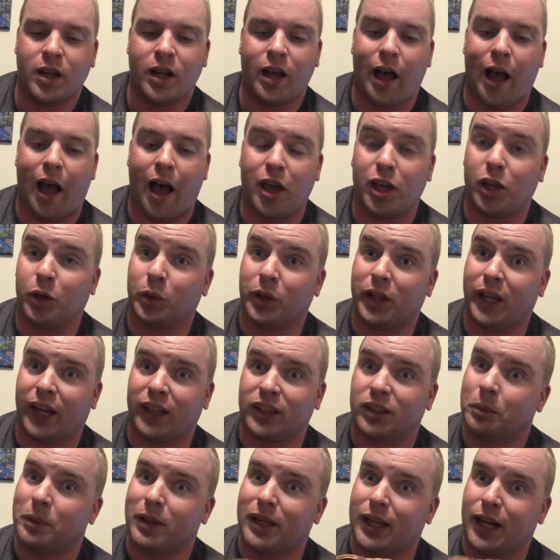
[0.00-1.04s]
You really have
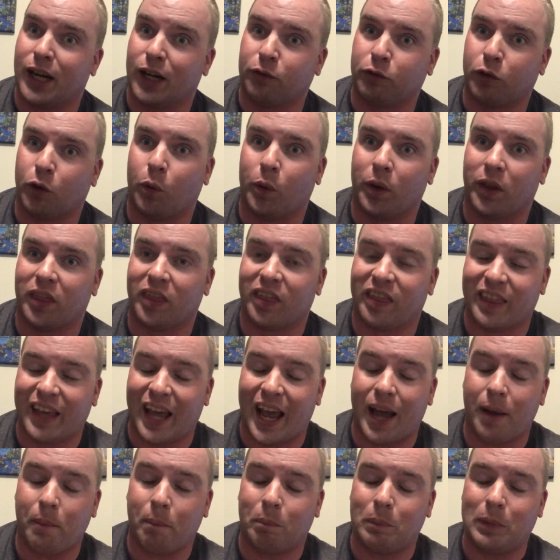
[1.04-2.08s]
to be careful with
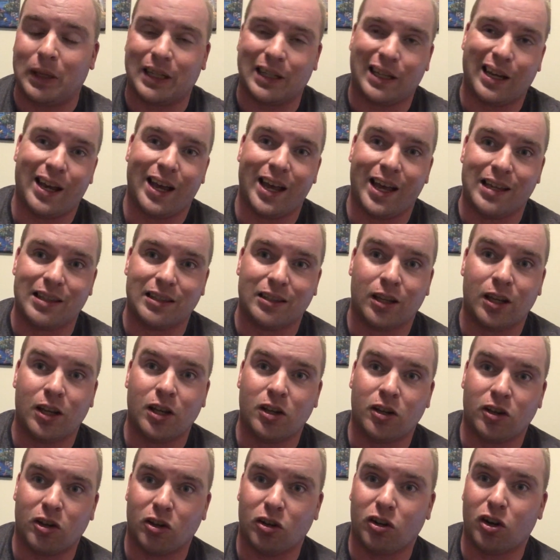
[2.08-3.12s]
that, because
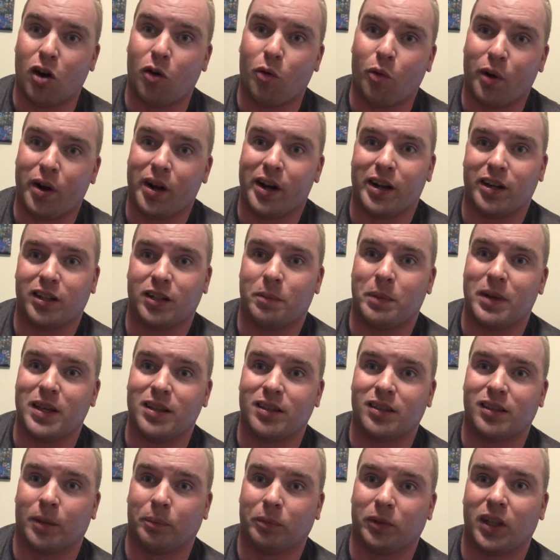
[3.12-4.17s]
you don't want it to be
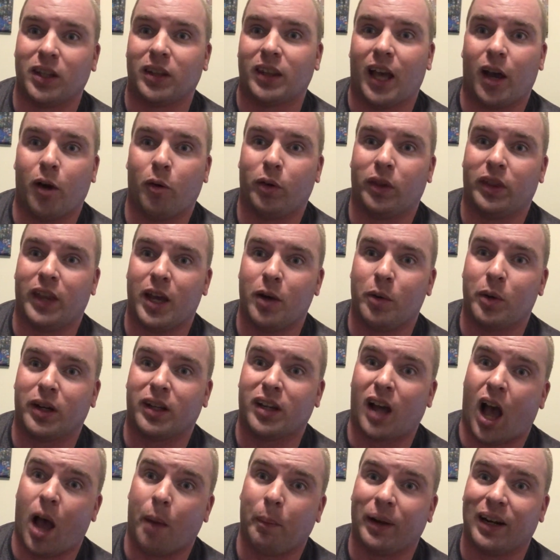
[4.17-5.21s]
something that they would
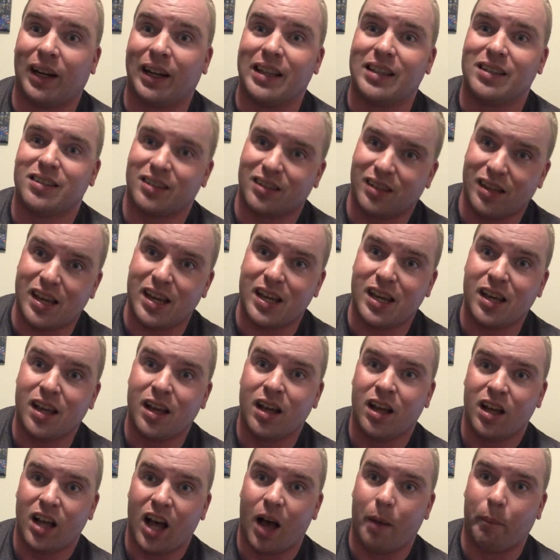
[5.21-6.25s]
commonly see
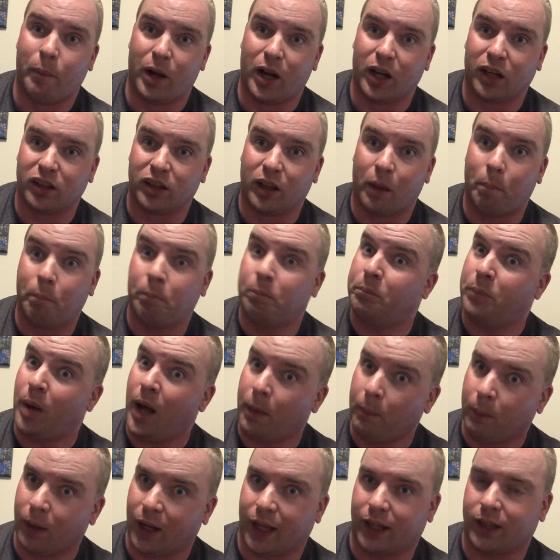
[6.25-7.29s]
among the
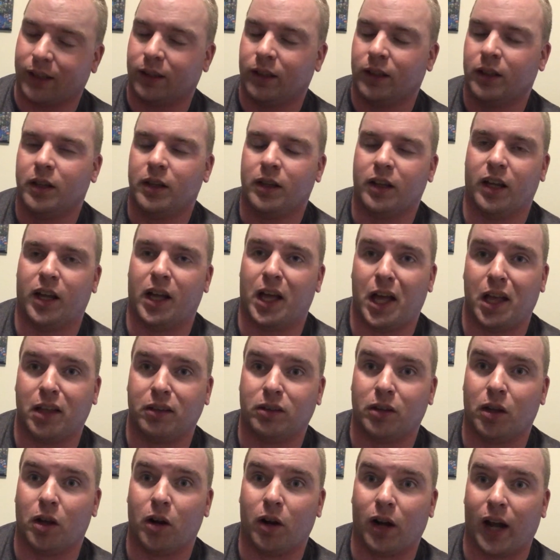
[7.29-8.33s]
public.
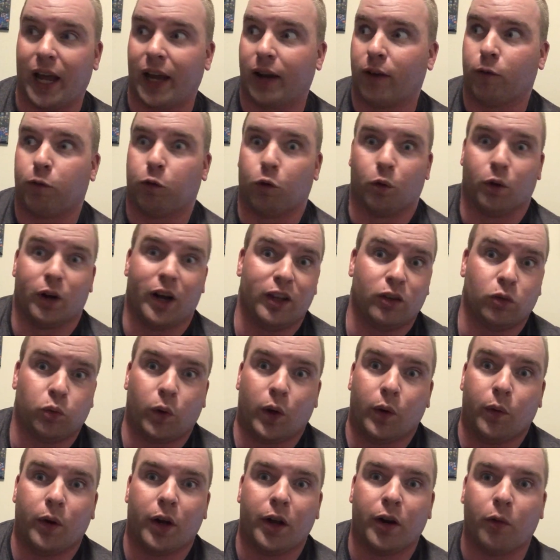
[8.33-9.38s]
So like for us, we
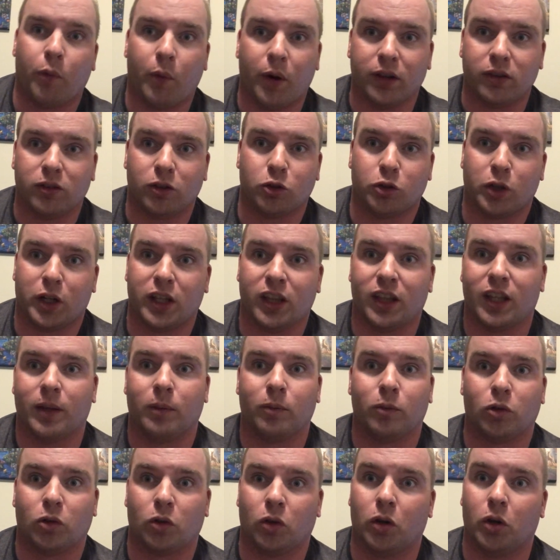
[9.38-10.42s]
want to train
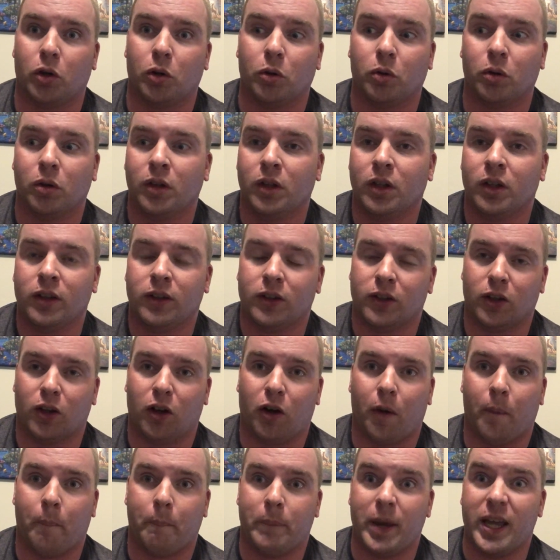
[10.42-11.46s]
them to,
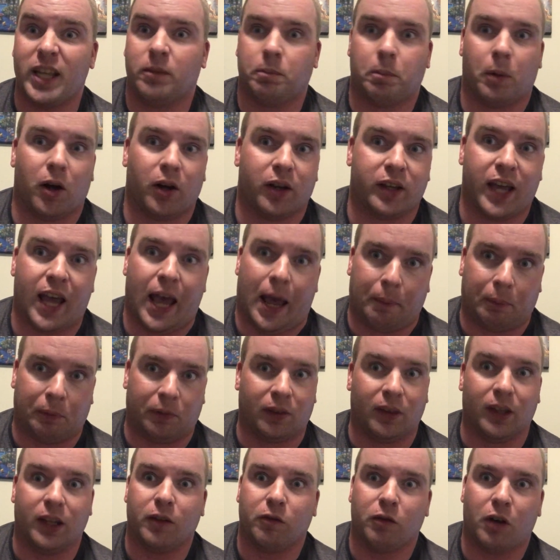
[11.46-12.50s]
baseball caps.
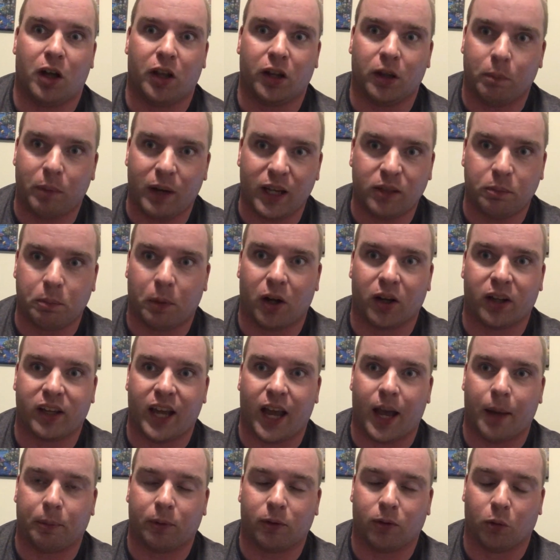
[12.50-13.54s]
Think of all the baseball
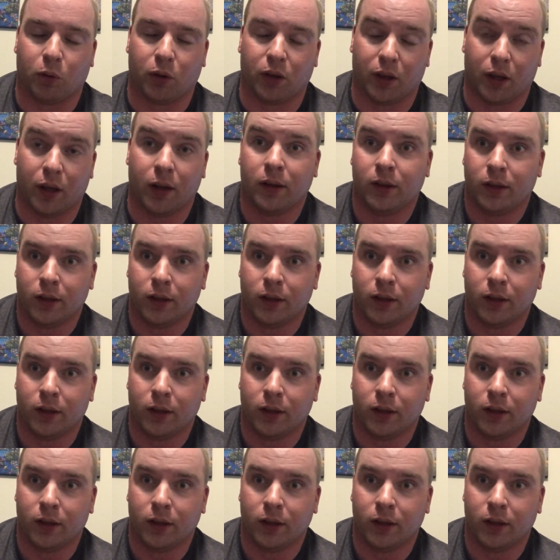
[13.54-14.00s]
caps or the,